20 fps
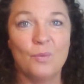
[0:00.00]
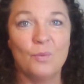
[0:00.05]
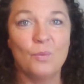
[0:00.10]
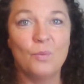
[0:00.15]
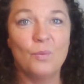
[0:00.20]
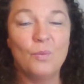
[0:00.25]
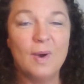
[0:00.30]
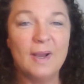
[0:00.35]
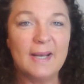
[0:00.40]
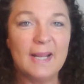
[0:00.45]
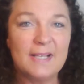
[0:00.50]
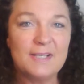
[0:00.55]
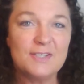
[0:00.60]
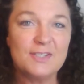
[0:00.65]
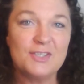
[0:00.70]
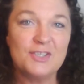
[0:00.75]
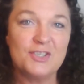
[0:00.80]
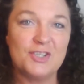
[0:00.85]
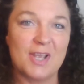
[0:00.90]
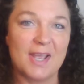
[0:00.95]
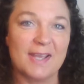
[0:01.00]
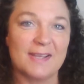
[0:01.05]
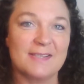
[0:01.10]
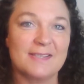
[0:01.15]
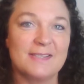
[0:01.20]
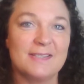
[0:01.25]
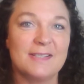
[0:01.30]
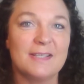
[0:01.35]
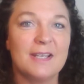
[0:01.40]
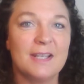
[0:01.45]
What I
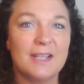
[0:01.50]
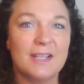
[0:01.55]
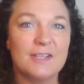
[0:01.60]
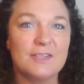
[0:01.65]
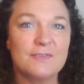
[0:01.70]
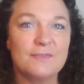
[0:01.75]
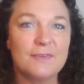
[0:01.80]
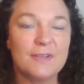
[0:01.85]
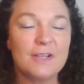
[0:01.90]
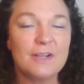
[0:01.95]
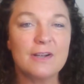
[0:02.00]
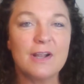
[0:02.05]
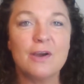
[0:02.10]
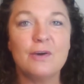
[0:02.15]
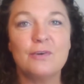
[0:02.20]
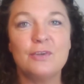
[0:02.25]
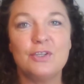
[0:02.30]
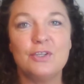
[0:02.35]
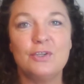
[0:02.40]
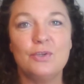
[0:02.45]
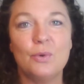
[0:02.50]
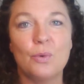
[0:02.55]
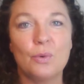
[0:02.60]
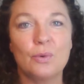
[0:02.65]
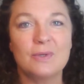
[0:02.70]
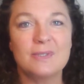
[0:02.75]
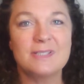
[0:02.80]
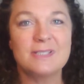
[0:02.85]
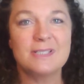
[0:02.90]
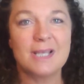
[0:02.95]
suggest is figure out
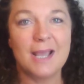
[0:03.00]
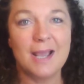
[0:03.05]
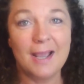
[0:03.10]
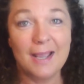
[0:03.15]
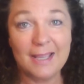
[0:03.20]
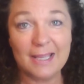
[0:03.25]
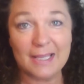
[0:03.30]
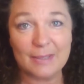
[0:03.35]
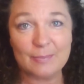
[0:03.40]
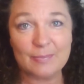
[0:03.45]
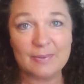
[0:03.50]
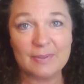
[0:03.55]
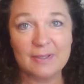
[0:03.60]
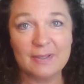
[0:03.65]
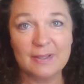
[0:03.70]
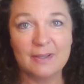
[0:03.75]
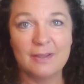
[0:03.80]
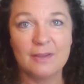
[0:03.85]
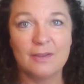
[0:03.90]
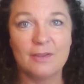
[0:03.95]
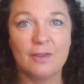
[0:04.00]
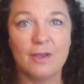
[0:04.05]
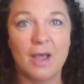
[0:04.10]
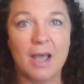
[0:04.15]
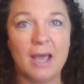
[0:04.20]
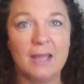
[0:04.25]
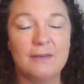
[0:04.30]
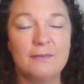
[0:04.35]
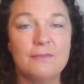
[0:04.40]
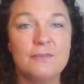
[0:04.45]
your type
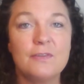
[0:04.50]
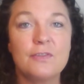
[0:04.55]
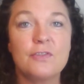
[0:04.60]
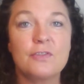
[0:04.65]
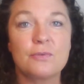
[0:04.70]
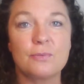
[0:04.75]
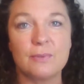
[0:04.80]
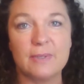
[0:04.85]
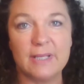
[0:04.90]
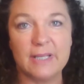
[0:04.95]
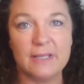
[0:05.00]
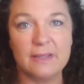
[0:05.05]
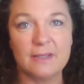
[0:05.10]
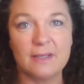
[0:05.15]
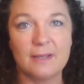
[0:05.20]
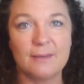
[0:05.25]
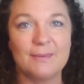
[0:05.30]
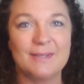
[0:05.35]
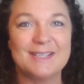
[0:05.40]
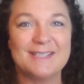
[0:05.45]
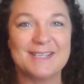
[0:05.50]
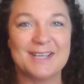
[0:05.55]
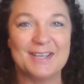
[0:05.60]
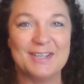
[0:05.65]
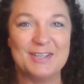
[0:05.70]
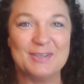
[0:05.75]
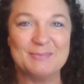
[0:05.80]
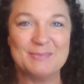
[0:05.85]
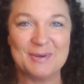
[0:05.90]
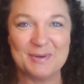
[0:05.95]
out of the 3 that I'm going to
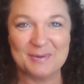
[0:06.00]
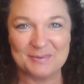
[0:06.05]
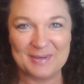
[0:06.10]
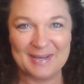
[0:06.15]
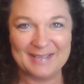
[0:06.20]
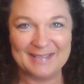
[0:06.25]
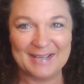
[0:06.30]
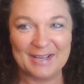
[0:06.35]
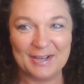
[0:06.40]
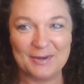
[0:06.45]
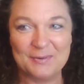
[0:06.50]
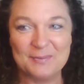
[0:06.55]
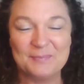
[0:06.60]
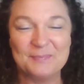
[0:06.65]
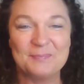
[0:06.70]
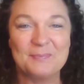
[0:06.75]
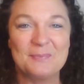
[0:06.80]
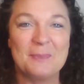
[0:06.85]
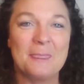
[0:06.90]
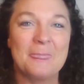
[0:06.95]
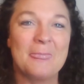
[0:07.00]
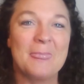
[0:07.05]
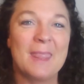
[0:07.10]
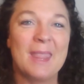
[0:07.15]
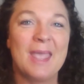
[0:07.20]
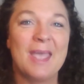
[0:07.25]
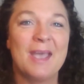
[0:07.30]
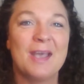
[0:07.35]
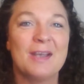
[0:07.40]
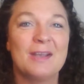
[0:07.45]
tell you about right now.
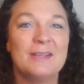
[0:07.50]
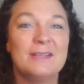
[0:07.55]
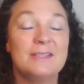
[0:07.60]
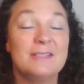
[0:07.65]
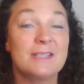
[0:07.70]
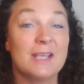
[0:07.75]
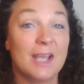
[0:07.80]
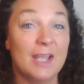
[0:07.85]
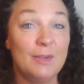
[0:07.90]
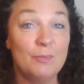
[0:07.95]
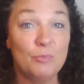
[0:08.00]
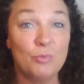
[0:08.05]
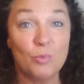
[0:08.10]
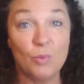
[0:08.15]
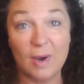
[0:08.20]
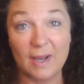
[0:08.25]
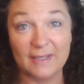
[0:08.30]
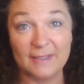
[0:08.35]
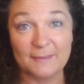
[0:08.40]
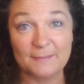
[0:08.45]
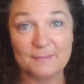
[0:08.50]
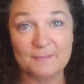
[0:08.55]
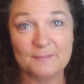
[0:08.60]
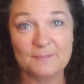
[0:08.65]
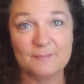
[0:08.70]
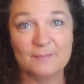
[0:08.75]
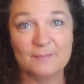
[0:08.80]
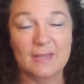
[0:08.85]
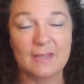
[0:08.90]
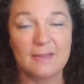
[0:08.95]
Type 1.
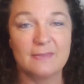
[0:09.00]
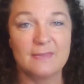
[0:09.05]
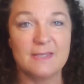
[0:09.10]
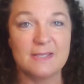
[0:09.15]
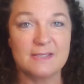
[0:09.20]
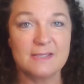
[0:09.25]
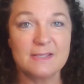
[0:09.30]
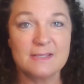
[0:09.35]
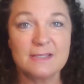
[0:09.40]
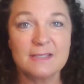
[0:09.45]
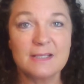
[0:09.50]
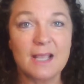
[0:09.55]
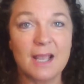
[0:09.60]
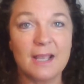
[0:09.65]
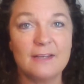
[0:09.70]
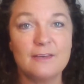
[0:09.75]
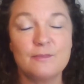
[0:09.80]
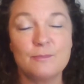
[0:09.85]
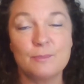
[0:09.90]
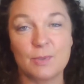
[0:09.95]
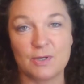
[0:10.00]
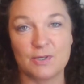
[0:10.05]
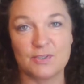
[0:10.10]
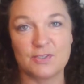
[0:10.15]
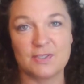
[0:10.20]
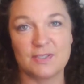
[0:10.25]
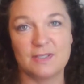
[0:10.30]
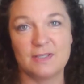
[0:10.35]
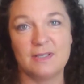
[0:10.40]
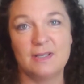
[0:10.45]
This is the kind of
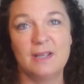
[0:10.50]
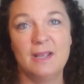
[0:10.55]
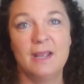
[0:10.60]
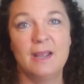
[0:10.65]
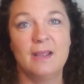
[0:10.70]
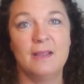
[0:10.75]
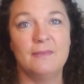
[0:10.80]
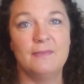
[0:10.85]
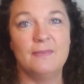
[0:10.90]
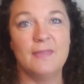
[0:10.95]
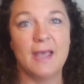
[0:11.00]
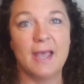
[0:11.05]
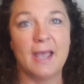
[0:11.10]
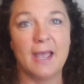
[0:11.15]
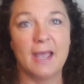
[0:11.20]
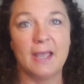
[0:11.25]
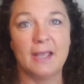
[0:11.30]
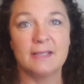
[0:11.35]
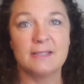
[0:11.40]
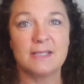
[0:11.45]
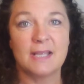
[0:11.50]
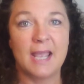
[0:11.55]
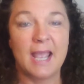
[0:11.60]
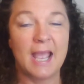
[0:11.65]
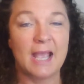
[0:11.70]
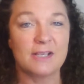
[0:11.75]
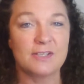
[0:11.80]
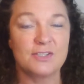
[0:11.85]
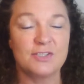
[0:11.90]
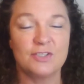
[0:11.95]
person that
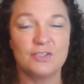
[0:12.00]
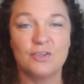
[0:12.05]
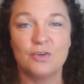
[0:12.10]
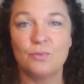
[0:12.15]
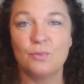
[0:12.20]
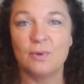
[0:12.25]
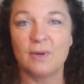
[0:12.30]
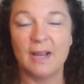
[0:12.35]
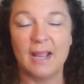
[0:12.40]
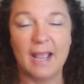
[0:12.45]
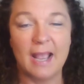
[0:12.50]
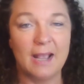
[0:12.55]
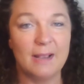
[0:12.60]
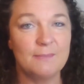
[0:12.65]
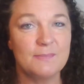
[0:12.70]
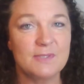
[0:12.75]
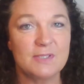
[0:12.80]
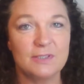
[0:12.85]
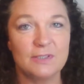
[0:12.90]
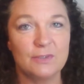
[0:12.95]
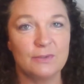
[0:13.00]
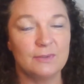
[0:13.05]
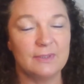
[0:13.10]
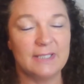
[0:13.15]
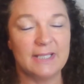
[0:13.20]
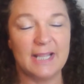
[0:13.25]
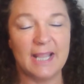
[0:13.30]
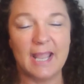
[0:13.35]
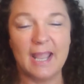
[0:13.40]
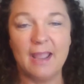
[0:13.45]
has to know where
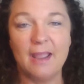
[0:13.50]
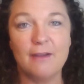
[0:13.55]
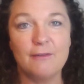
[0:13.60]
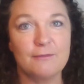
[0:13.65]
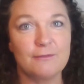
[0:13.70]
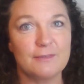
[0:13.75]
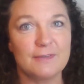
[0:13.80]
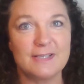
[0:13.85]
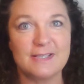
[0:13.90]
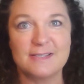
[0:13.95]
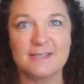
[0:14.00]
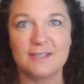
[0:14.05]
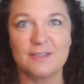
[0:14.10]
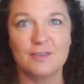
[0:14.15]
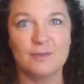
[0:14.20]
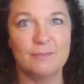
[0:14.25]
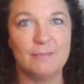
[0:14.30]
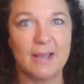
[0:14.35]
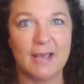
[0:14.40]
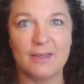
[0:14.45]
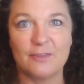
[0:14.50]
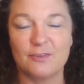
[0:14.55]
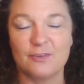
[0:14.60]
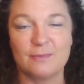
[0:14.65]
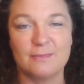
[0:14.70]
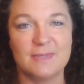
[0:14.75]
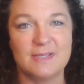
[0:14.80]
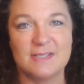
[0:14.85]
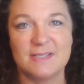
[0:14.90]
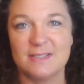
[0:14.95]
absolutely every single
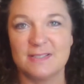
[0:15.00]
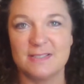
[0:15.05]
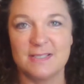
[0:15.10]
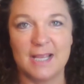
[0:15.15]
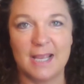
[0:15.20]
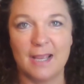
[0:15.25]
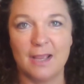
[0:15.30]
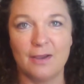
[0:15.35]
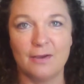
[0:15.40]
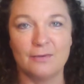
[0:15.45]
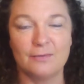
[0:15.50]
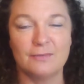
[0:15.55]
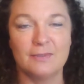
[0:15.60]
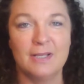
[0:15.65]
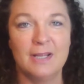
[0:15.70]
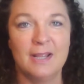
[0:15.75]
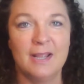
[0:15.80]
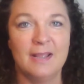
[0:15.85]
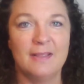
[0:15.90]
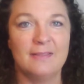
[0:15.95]
bathroom is in town.